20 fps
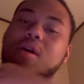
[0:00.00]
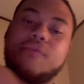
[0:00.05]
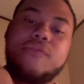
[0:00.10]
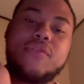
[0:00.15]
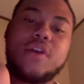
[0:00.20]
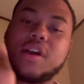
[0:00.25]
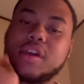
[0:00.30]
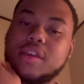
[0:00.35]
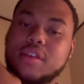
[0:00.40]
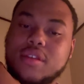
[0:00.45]

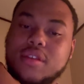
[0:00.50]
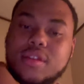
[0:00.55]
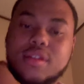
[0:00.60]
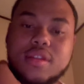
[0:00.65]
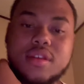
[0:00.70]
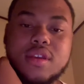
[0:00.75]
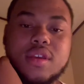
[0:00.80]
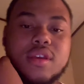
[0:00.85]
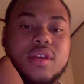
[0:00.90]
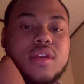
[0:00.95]
fuck it.
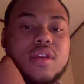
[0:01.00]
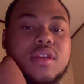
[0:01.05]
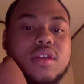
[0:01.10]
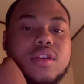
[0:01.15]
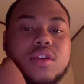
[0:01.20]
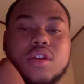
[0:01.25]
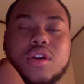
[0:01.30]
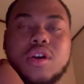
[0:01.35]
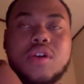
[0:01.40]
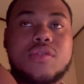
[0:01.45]

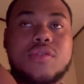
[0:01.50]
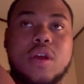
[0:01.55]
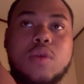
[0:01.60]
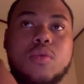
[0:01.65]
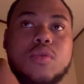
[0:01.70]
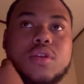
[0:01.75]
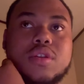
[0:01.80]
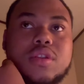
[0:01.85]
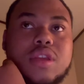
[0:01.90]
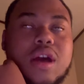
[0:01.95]
You know, they
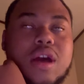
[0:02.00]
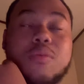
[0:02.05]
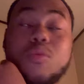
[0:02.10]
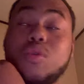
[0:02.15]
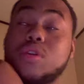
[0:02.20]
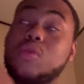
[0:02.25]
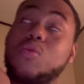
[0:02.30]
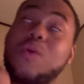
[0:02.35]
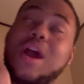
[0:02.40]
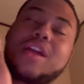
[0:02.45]
were,
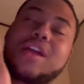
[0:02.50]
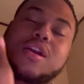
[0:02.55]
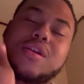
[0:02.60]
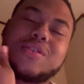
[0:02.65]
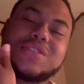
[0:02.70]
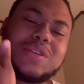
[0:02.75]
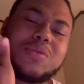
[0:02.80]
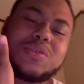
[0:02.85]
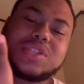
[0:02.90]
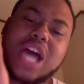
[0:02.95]
well, the white girl,
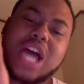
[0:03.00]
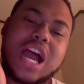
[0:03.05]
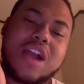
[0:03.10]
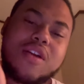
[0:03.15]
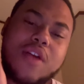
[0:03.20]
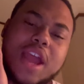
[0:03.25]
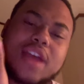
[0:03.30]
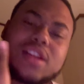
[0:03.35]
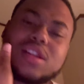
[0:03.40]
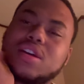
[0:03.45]
she was all
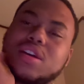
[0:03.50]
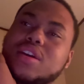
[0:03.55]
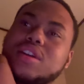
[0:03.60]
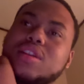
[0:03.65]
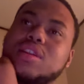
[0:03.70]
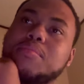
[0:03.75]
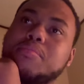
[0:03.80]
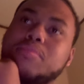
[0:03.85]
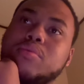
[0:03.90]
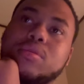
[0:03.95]
right looking.
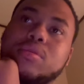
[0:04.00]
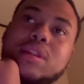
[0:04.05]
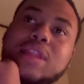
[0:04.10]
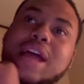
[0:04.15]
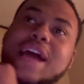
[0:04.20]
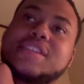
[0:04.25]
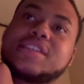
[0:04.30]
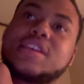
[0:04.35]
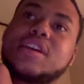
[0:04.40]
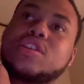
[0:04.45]
The
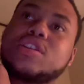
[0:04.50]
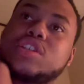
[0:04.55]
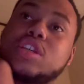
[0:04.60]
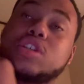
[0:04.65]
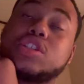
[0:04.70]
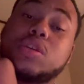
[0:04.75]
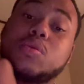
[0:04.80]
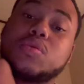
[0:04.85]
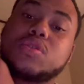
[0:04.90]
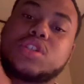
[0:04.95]
light-skinned chick,
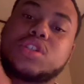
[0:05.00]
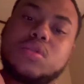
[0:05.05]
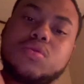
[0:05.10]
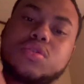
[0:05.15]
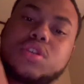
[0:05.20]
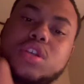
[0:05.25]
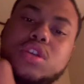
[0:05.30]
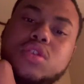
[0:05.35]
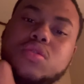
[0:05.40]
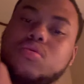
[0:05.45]
she was
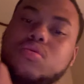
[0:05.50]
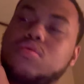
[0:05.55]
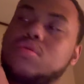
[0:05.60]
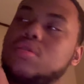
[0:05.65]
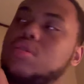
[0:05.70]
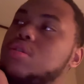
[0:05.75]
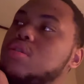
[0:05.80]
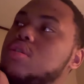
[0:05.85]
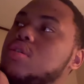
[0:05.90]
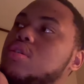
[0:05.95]
cute.
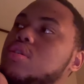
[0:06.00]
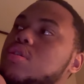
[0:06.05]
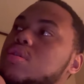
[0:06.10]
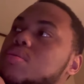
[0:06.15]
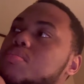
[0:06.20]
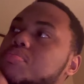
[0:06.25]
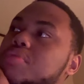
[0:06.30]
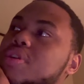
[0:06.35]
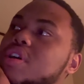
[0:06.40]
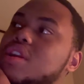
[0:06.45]

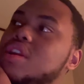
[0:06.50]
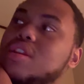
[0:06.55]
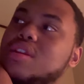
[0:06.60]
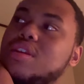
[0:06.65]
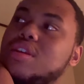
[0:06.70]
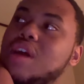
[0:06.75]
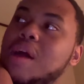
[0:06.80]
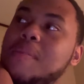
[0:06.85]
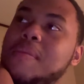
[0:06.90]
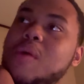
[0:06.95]
But
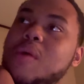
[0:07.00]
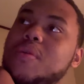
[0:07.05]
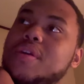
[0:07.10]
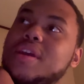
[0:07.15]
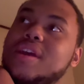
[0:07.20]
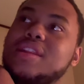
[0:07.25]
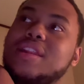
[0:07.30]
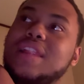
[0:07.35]
I'm not really into,